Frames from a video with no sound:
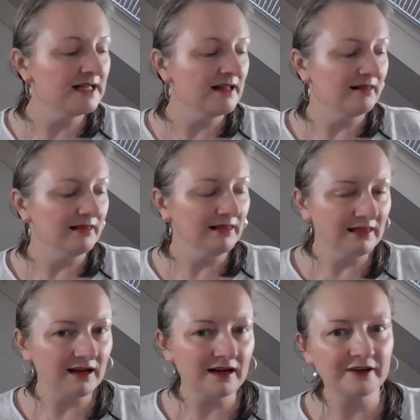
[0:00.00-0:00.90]
a
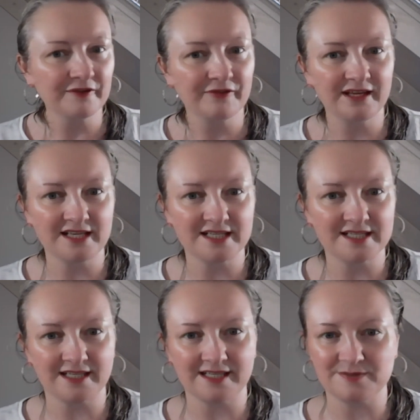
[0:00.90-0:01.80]
lot of things.
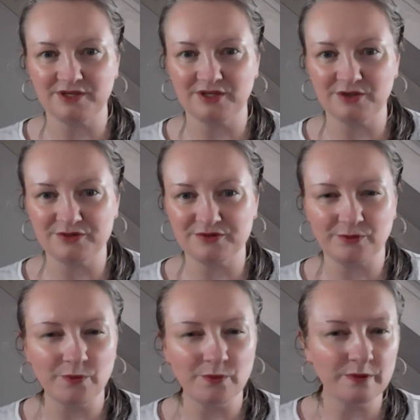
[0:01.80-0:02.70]
It's been used for
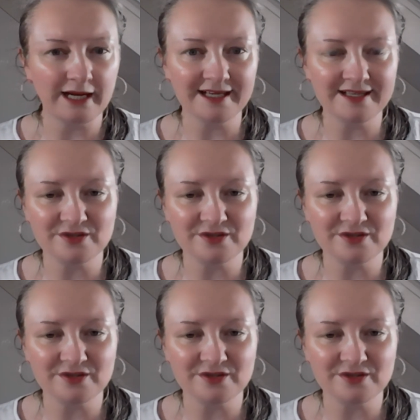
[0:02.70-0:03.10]
all kinds